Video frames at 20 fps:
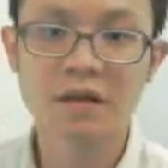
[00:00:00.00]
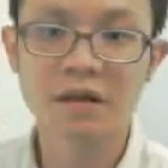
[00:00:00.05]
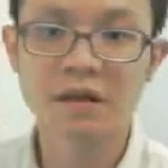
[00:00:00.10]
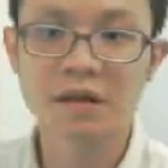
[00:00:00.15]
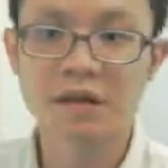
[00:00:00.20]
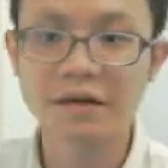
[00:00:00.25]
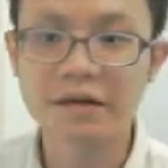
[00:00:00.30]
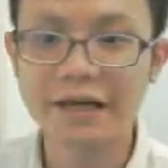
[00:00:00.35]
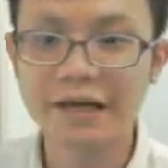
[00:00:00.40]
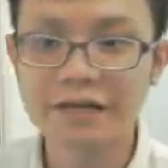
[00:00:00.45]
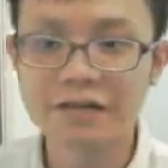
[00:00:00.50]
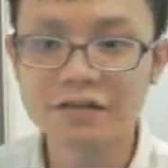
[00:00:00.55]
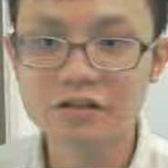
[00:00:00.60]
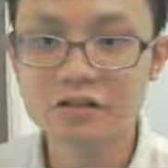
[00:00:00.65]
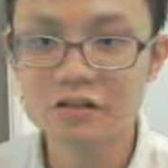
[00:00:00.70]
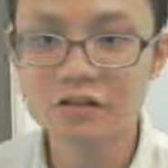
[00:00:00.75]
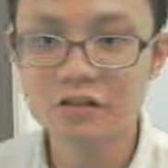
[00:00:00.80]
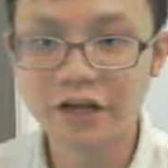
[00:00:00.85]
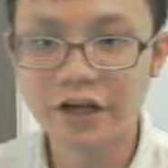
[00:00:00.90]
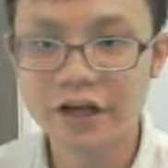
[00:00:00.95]
Okay,
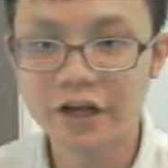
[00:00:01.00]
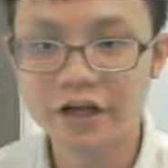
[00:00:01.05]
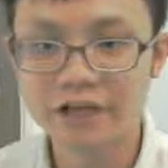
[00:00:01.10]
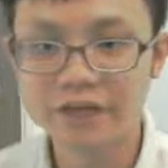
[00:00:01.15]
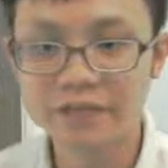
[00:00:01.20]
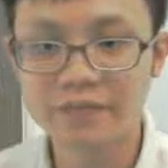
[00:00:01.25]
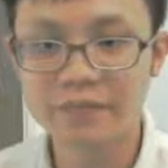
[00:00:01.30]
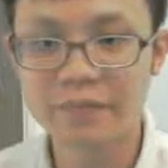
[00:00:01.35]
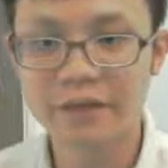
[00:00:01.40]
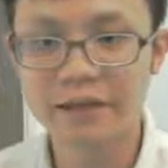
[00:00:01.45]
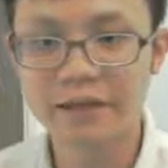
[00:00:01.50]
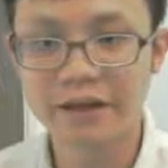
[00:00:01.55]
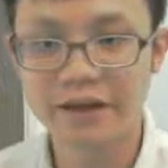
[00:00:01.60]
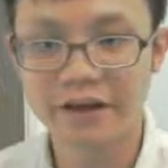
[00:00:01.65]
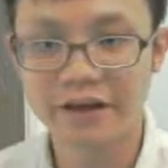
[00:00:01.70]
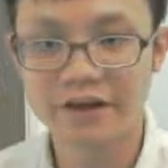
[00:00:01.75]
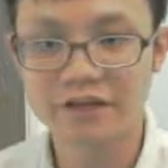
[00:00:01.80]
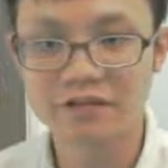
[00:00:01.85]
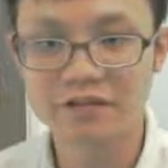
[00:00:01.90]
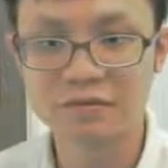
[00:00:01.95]
so H big,
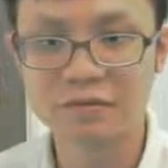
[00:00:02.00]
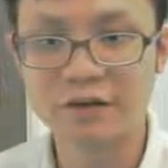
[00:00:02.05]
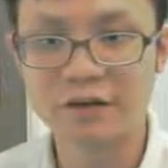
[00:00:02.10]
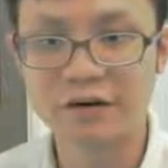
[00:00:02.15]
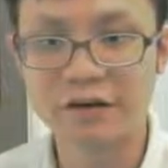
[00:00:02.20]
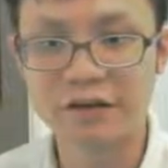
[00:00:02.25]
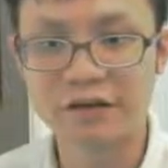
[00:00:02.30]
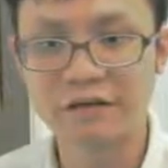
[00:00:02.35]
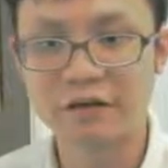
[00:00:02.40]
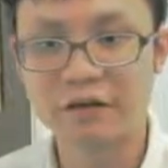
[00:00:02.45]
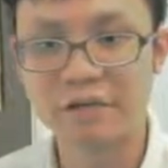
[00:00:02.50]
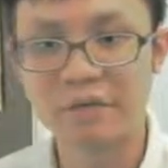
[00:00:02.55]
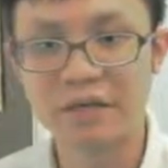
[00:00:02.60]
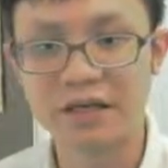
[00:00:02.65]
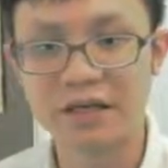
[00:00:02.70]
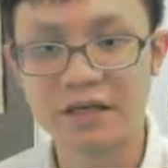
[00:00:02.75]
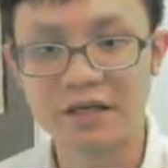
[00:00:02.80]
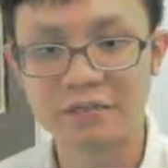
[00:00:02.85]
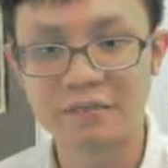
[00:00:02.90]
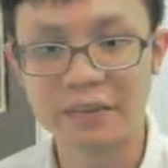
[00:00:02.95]
H small, it will
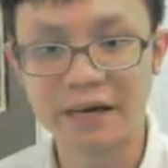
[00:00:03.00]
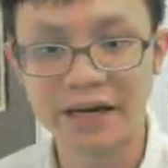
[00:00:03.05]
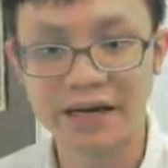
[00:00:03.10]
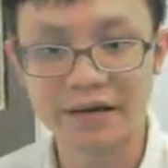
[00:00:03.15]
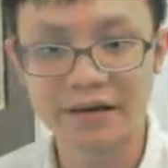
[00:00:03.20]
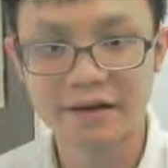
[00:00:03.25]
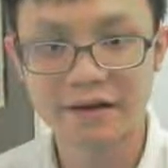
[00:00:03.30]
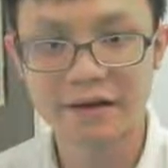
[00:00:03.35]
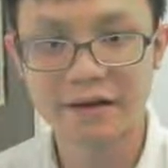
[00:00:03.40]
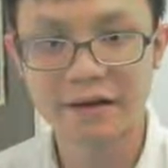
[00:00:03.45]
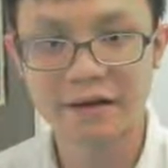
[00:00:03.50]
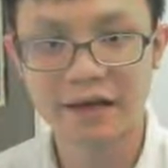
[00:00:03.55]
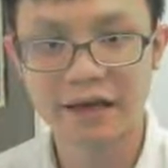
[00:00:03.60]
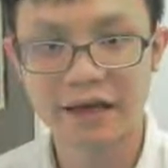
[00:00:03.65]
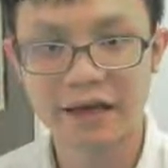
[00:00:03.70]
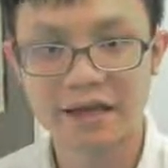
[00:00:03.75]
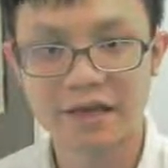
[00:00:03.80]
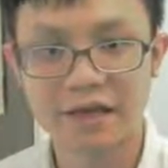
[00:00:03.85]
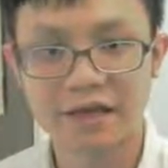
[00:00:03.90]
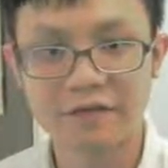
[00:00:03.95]
be black.
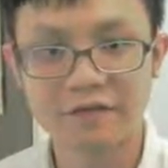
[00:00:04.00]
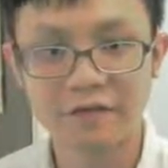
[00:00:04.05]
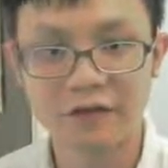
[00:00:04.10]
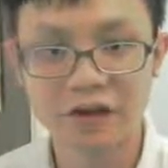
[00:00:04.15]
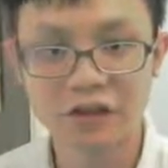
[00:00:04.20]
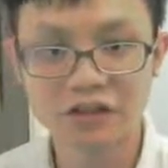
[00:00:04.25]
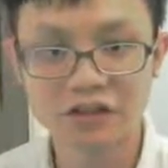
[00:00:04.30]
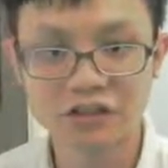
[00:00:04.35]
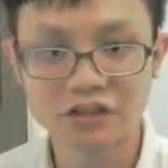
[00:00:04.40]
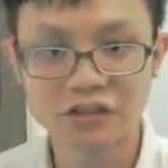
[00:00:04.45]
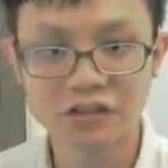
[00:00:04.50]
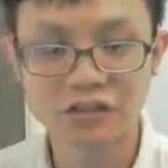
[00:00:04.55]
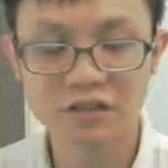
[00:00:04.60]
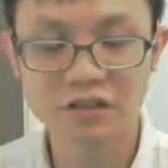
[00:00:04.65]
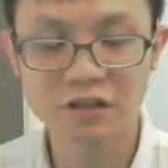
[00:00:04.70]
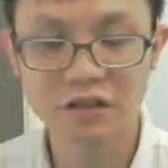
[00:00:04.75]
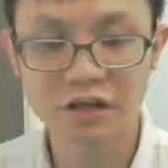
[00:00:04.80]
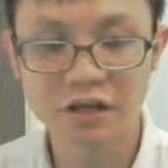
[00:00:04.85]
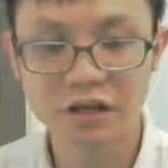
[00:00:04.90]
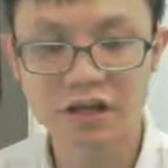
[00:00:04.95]
And if H,
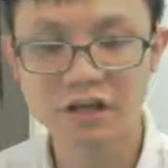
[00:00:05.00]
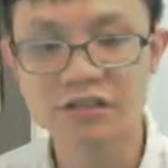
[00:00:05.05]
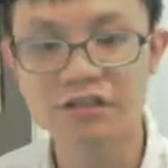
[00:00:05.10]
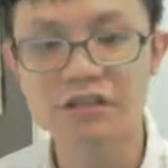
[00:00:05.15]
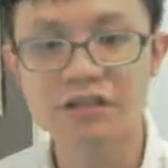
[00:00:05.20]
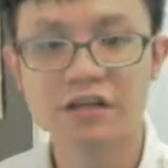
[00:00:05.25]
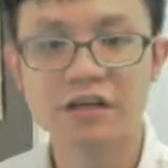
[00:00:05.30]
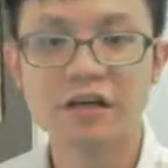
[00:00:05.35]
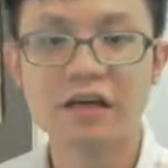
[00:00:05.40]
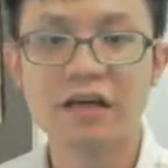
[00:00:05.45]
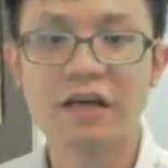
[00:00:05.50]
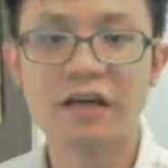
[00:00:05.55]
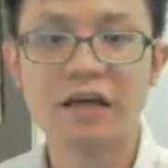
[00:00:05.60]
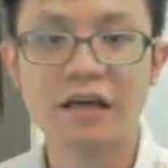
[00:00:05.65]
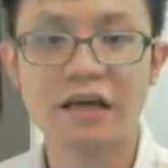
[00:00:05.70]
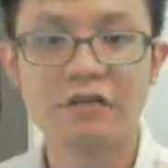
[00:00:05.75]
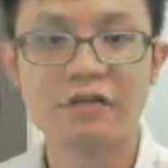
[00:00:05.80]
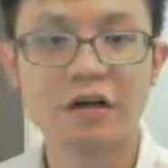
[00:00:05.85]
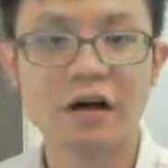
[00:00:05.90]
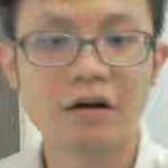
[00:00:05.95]

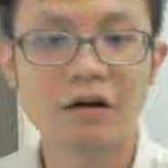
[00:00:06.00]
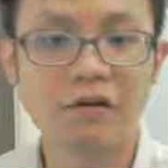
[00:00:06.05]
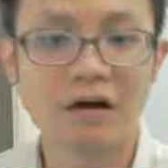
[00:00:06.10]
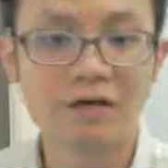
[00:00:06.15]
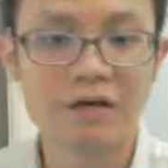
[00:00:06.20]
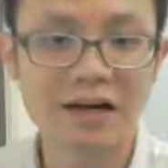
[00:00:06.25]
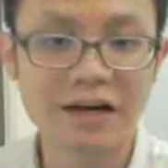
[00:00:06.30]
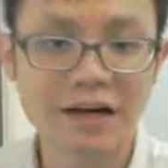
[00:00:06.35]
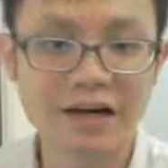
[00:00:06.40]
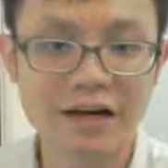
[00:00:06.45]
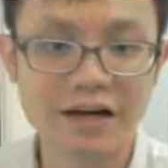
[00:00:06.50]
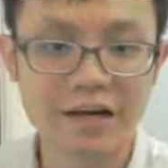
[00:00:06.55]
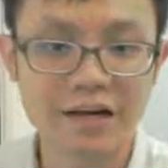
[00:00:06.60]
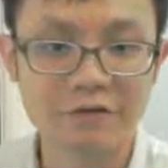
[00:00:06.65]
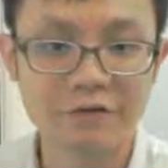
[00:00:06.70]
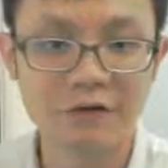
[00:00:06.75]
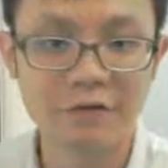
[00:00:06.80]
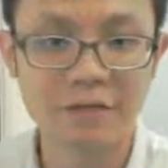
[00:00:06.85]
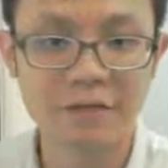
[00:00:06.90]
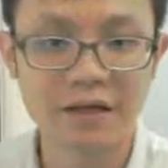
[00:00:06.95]
it will, what color it
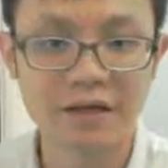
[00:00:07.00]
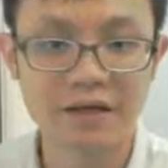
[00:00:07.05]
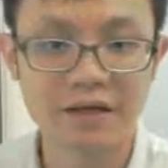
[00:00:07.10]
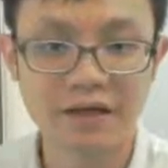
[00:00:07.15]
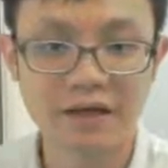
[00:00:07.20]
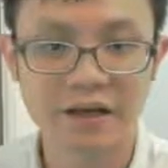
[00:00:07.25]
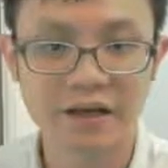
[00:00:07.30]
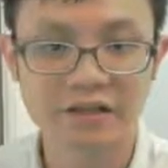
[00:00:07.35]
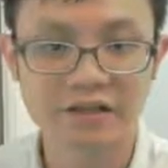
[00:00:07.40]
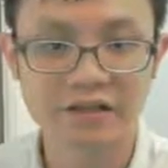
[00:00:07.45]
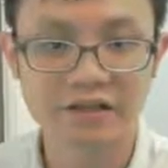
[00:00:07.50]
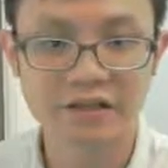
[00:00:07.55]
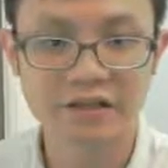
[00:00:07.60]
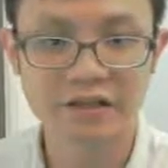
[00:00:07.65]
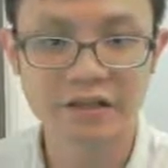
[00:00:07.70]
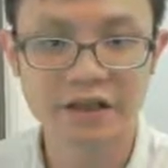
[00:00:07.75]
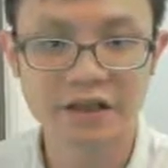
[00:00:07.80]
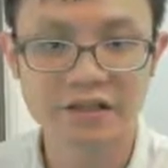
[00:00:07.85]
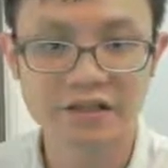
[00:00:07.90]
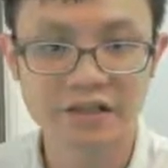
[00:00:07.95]
will be? H
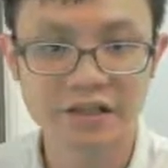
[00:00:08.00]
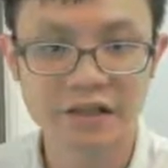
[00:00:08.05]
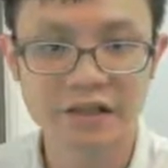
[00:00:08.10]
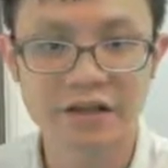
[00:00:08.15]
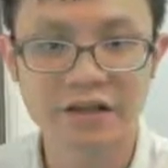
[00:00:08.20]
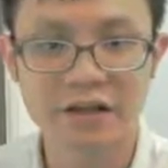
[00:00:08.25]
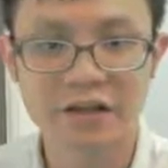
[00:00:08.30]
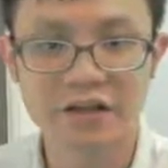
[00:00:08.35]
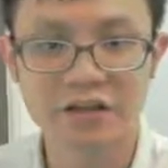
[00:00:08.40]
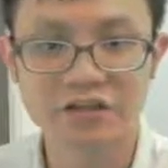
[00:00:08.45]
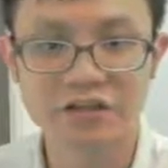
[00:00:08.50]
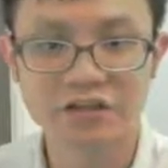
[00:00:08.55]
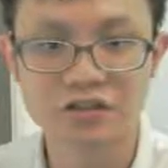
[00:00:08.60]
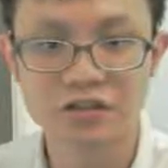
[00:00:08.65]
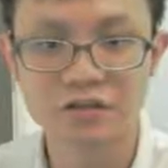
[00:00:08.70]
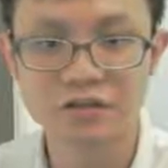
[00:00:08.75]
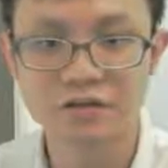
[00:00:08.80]
and H.